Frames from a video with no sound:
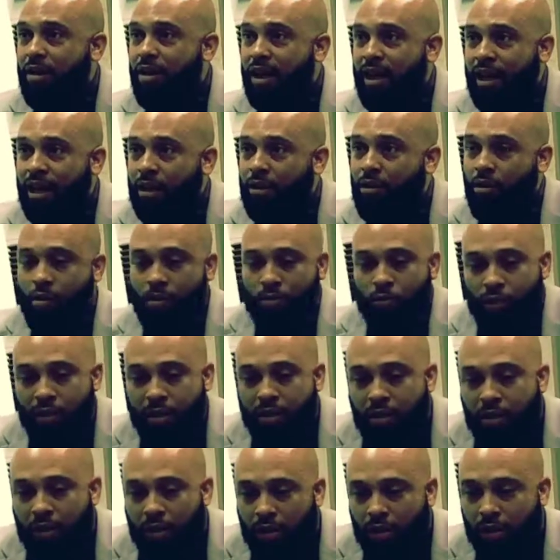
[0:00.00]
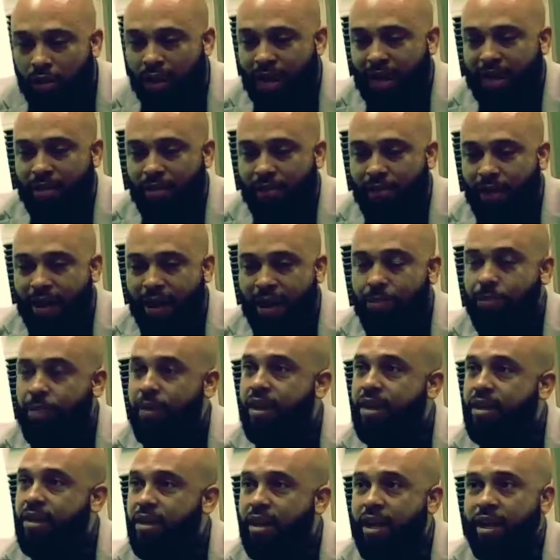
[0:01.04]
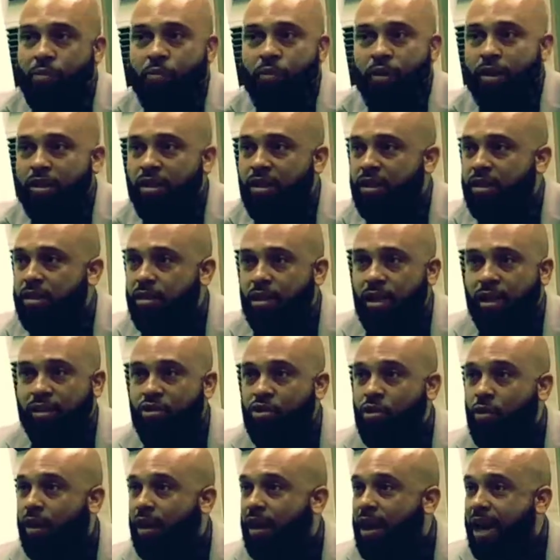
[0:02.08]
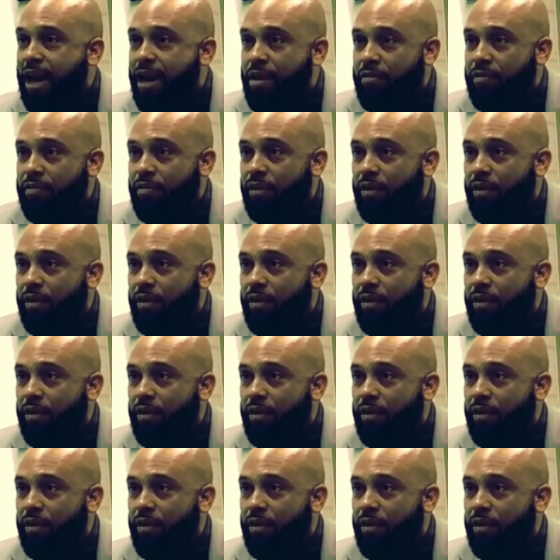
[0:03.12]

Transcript: and I go and we light the fire pit and we just enjoy life.